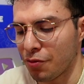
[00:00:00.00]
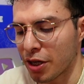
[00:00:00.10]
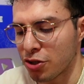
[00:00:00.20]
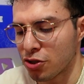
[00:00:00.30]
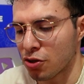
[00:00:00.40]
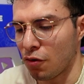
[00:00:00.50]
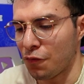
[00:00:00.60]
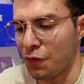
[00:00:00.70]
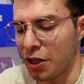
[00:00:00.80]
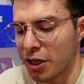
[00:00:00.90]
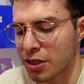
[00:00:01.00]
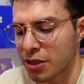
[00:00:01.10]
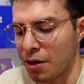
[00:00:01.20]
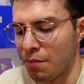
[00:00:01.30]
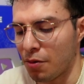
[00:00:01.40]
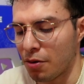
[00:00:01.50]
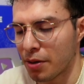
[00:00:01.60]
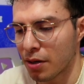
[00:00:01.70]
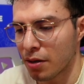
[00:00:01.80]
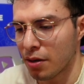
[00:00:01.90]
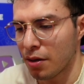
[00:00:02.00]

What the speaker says: we can just go Phoenix and Bomber,